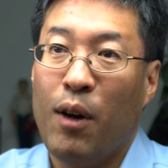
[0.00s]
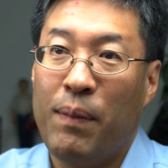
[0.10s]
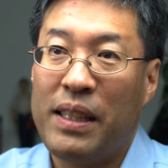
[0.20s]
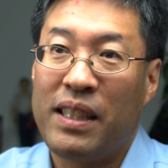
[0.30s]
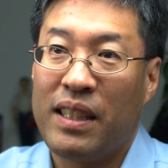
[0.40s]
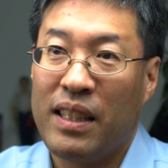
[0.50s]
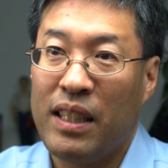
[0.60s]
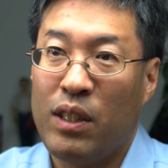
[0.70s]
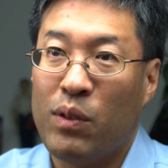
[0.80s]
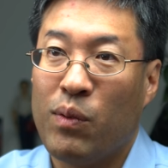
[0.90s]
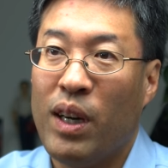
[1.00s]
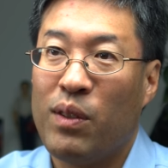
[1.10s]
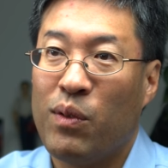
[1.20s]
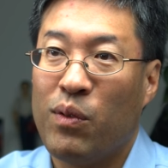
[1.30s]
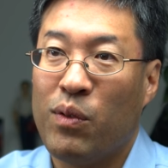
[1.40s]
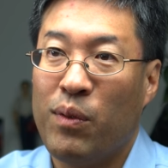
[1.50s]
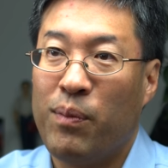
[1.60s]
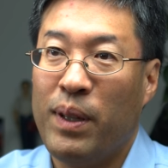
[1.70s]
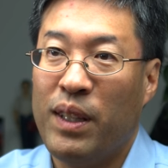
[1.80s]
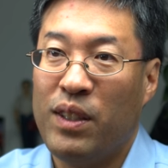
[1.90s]
basically what we've
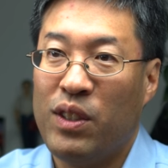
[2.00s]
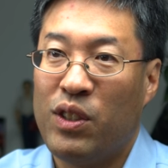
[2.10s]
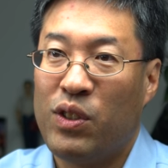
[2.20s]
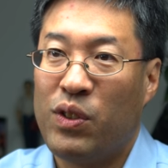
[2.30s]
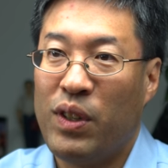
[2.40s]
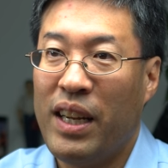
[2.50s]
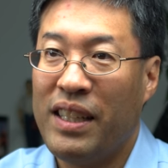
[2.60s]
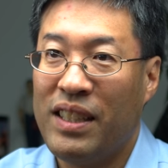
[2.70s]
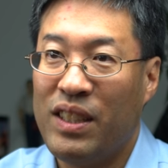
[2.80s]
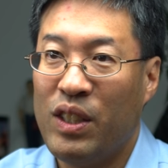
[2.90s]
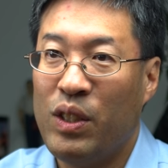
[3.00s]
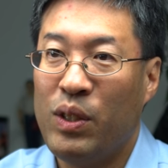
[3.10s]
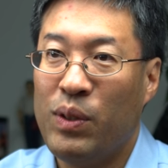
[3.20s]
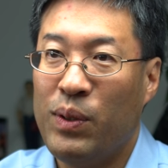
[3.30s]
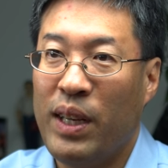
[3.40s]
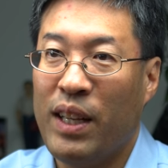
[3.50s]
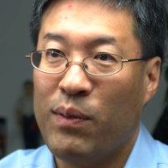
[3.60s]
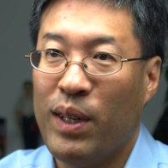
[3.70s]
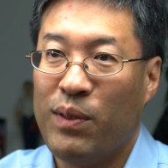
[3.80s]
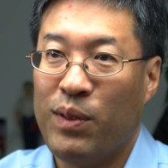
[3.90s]
been trained to do and
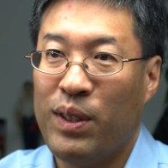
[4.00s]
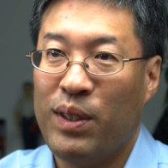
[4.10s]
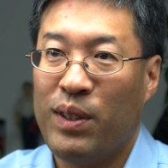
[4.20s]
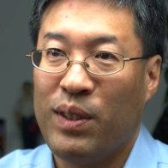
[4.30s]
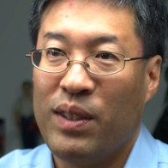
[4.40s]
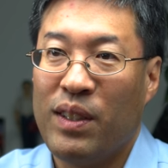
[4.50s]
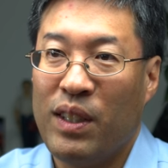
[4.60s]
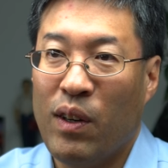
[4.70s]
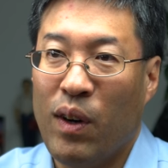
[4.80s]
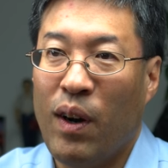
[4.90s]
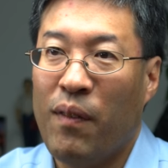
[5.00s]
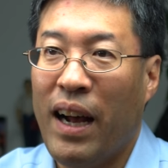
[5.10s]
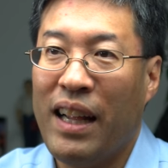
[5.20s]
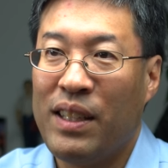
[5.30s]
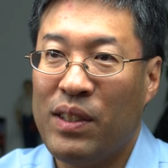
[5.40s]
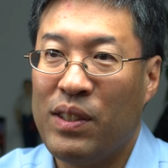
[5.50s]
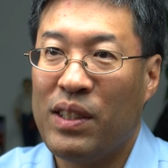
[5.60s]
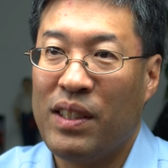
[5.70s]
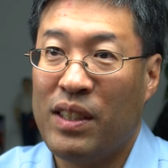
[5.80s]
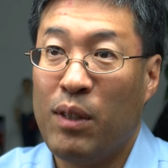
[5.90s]
what we're, you know, our values
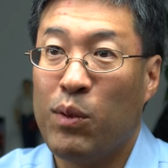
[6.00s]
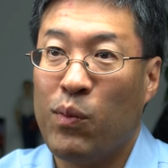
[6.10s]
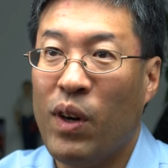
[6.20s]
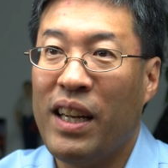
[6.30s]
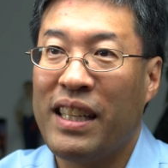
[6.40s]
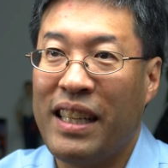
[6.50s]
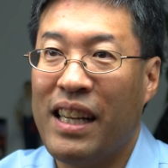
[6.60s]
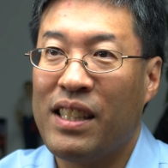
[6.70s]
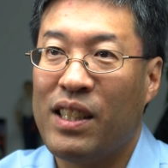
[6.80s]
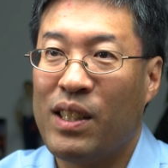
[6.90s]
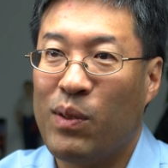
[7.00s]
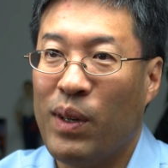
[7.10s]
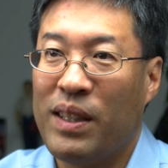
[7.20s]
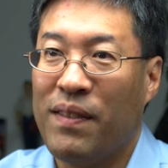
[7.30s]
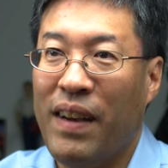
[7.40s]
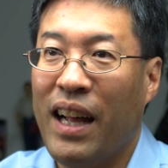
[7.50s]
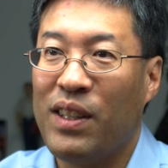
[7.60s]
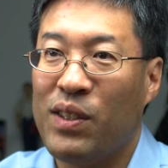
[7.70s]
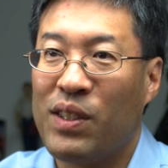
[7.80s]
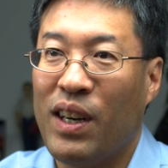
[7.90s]
seem to run against what the
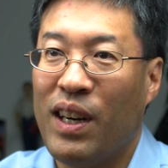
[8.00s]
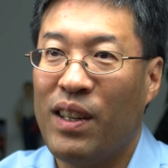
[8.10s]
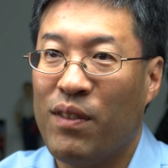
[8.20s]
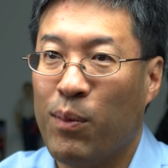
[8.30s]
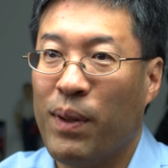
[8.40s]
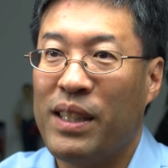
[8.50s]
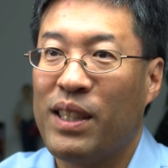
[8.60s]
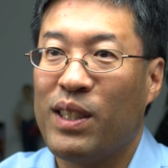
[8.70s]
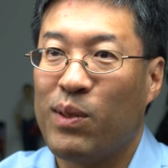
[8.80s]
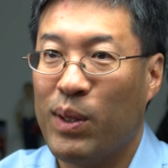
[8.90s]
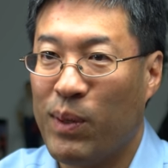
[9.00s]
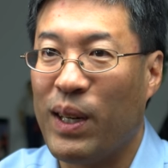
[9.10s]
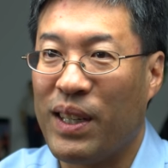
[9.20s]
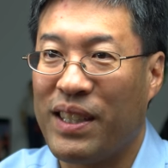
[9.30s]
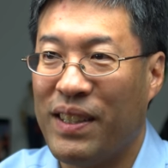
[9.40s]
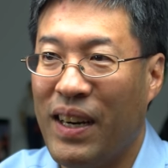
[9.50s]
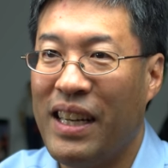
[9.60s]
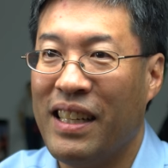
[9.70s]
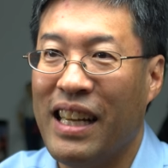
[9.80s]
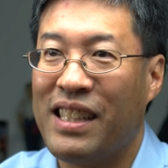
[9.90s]
values are of the places we work,
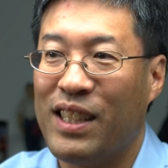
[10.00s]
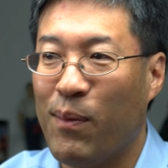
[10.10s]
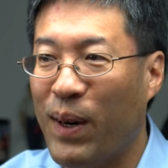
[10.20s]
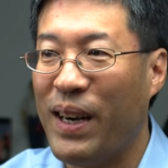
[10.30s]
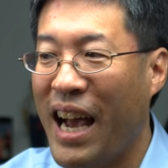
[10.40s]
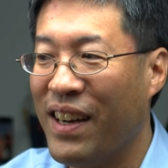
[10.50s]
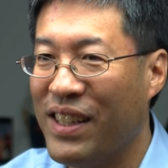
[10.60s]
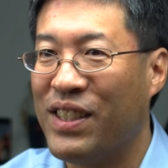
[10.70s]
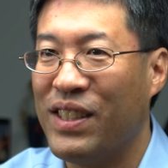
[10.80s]
right? And that's the burnout issue.